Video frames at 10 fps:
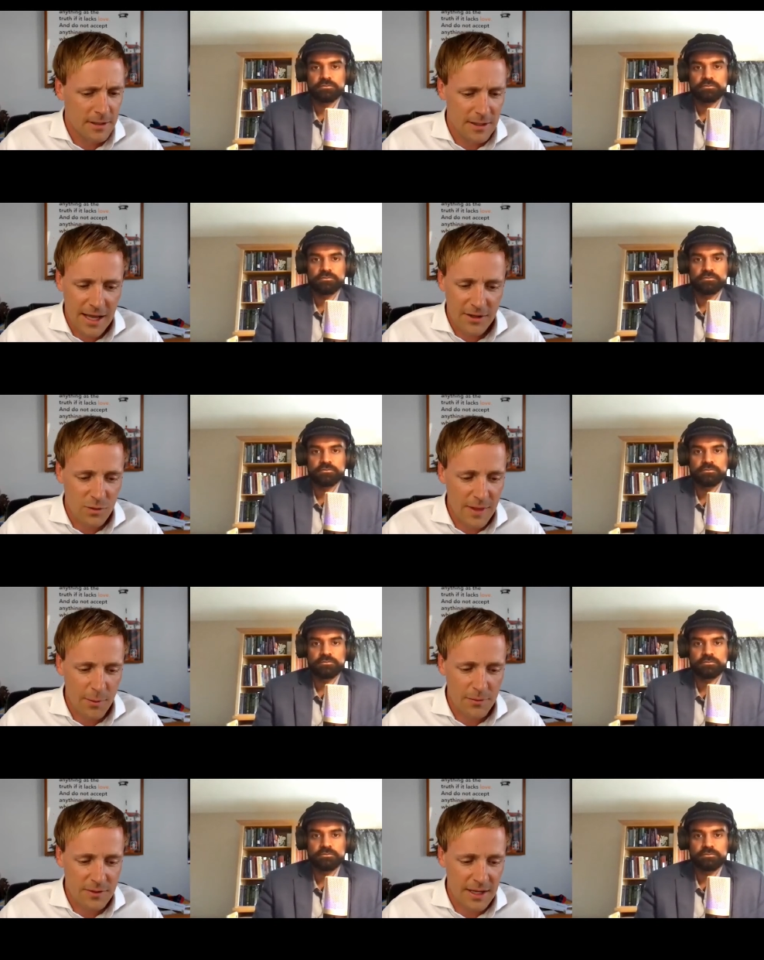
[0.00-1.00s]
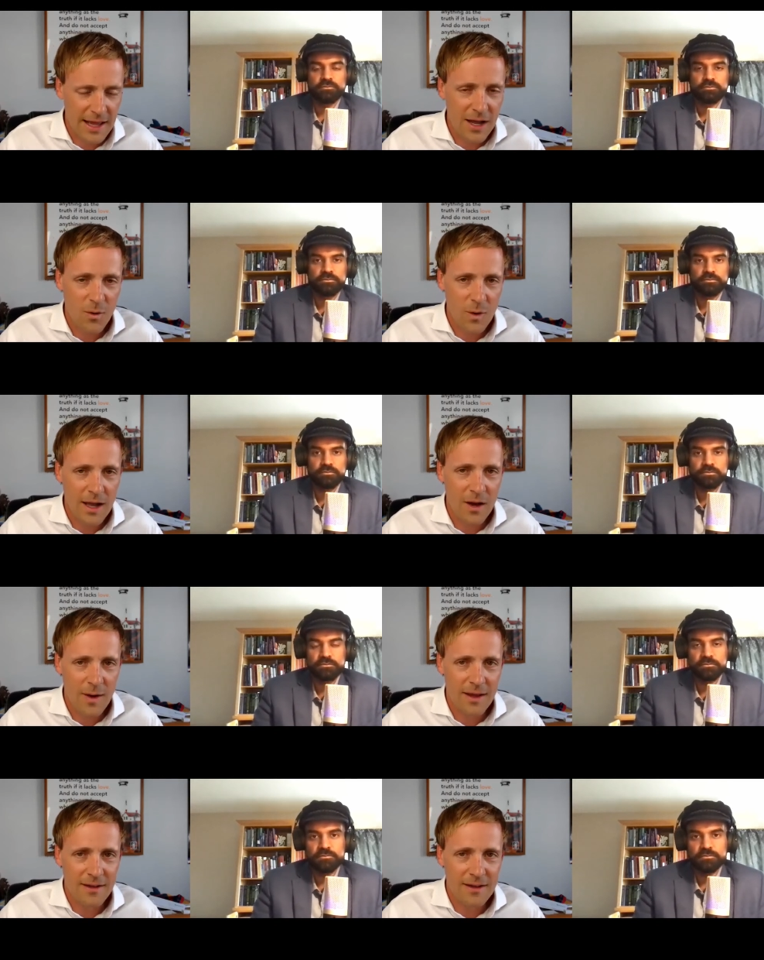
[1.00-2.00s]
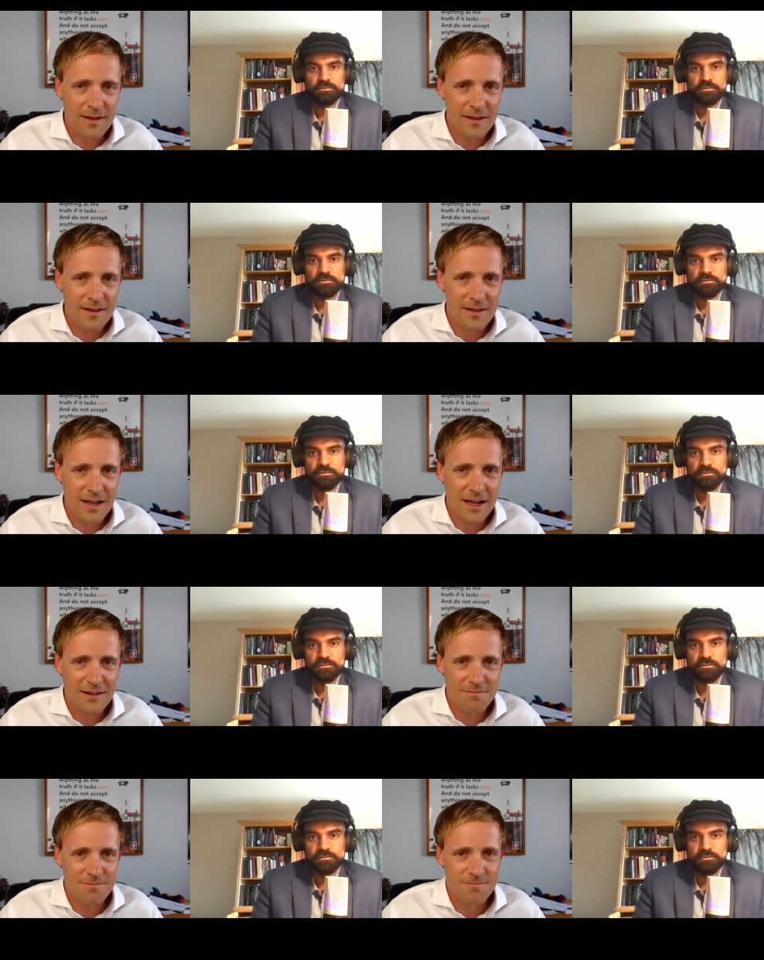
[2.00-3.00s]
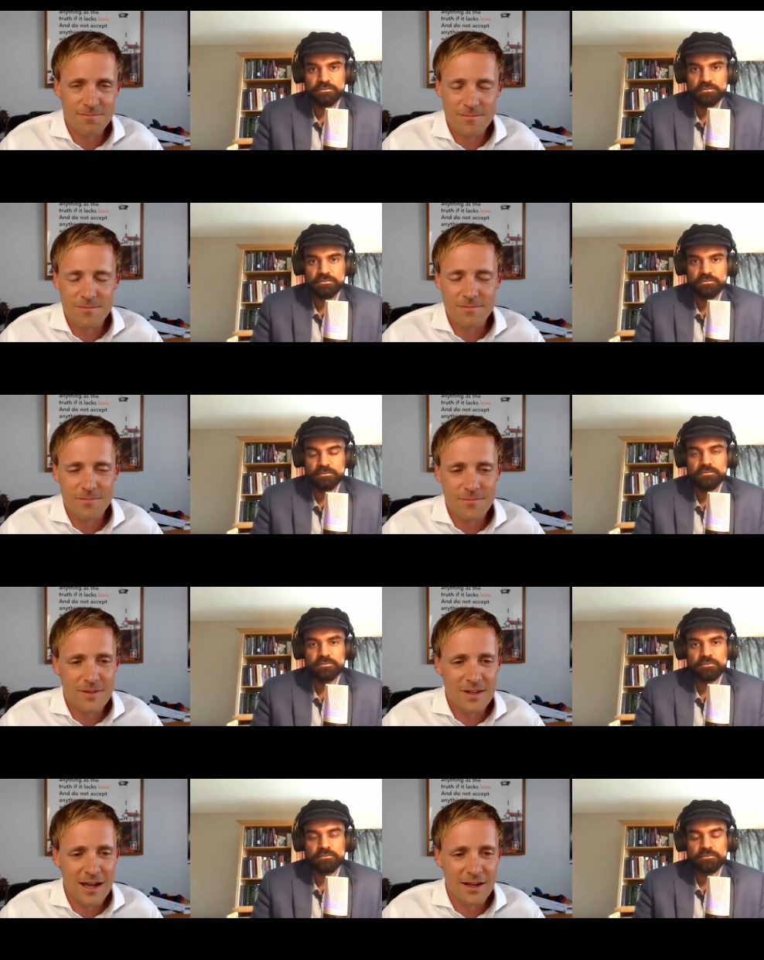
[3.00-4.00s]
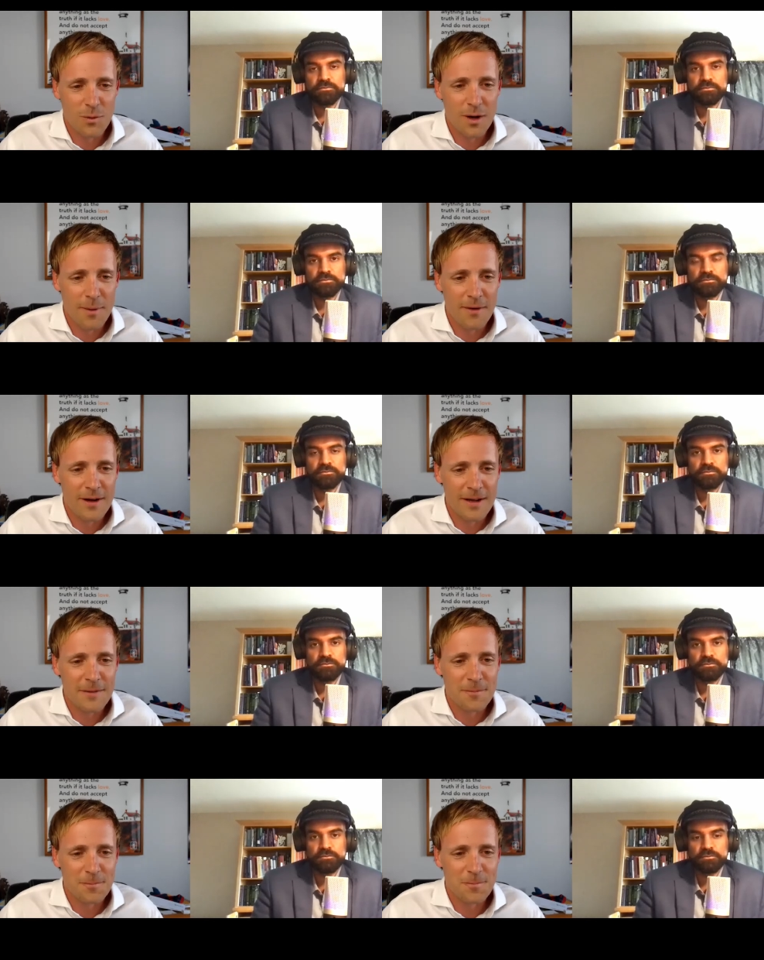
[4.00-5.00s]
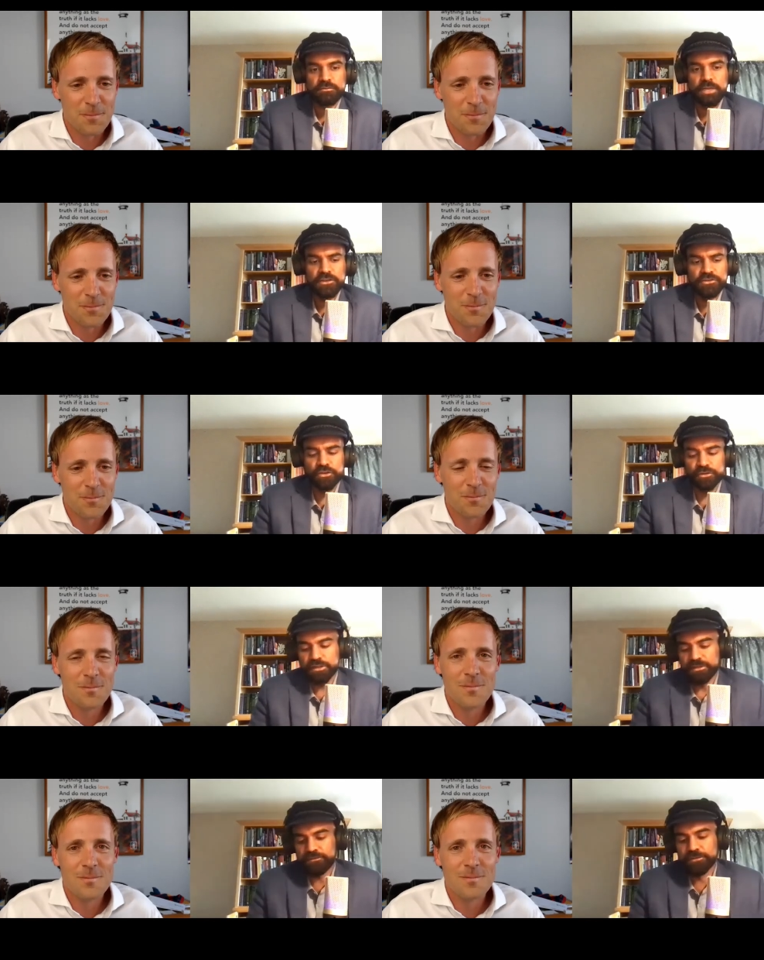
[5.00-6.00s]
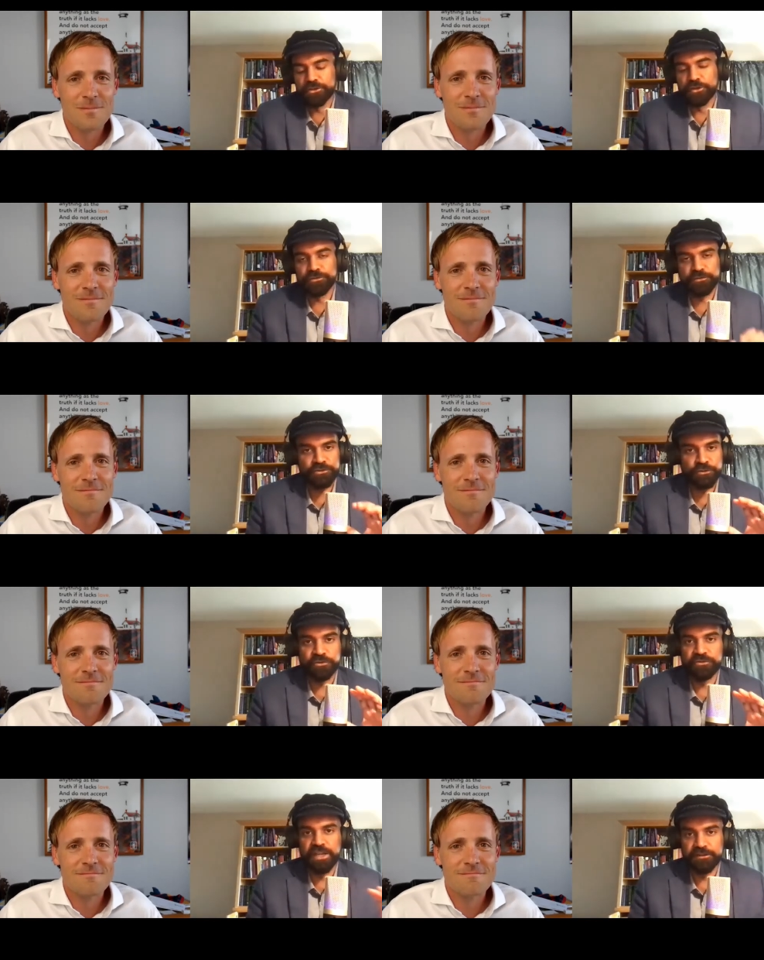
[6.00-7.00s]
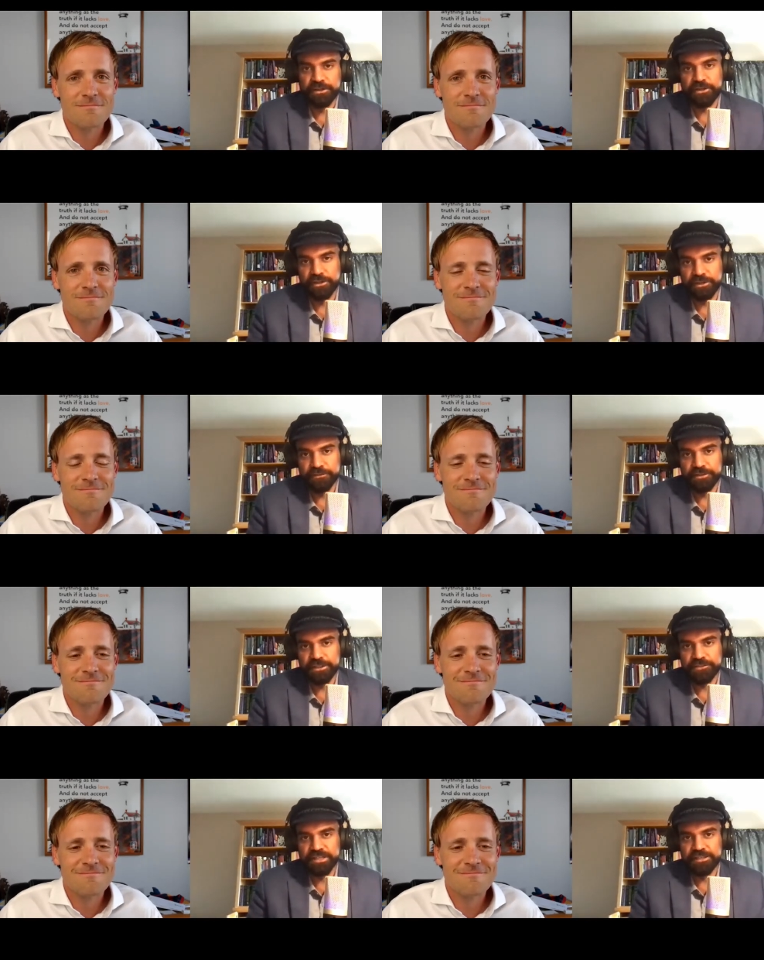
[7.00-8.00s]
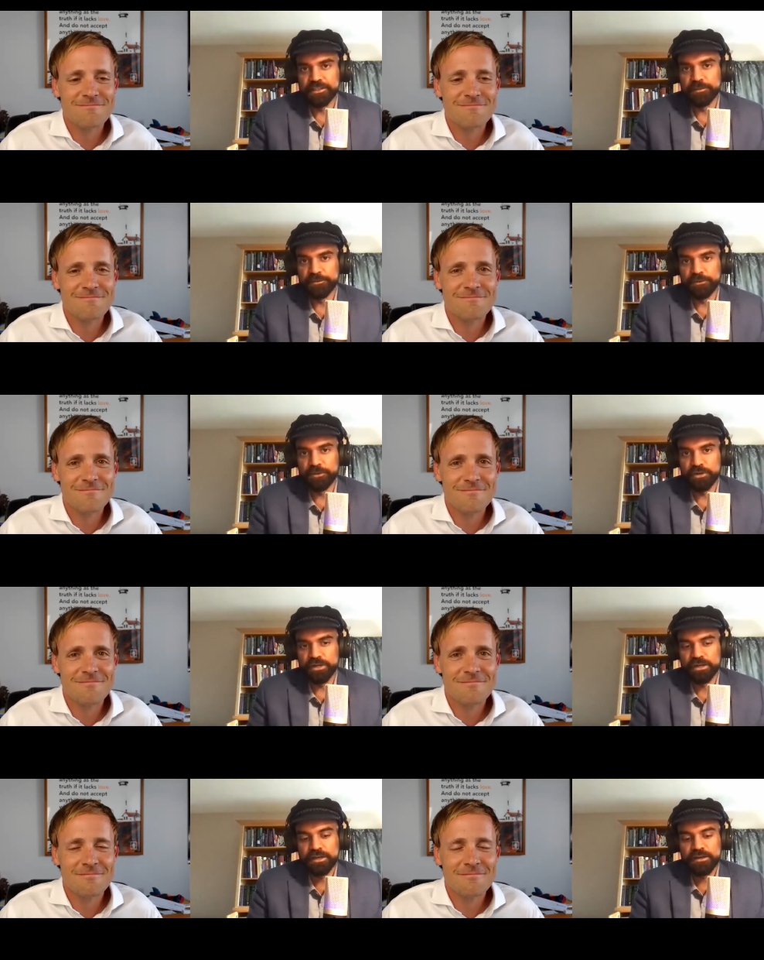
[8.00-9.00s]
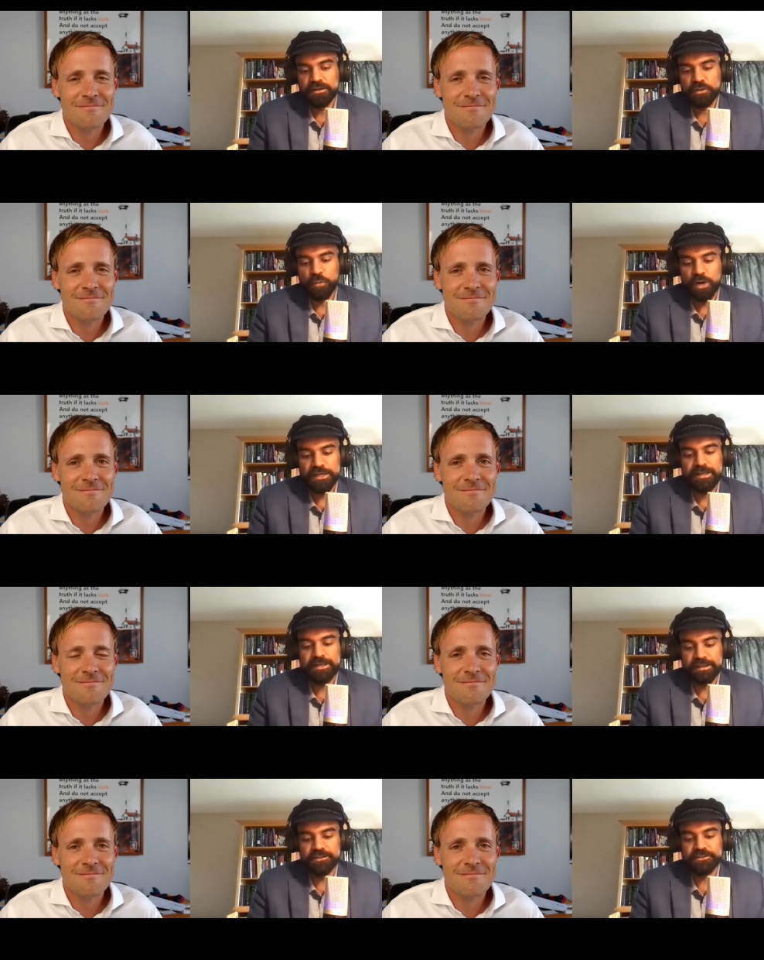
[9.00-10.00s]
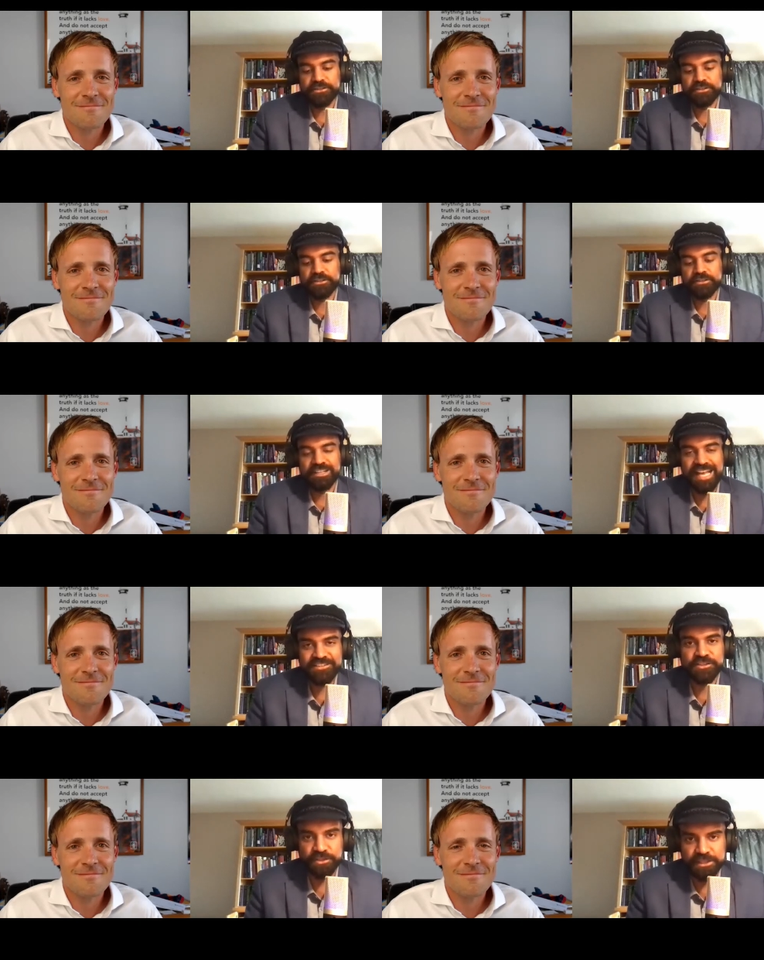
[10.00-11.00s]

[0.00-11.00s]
Speaker 1: yeah, so that was kind of how how I got got to where I'm at right now.
Speaker 2: So for those of us who have never heard of this idea before, what is classical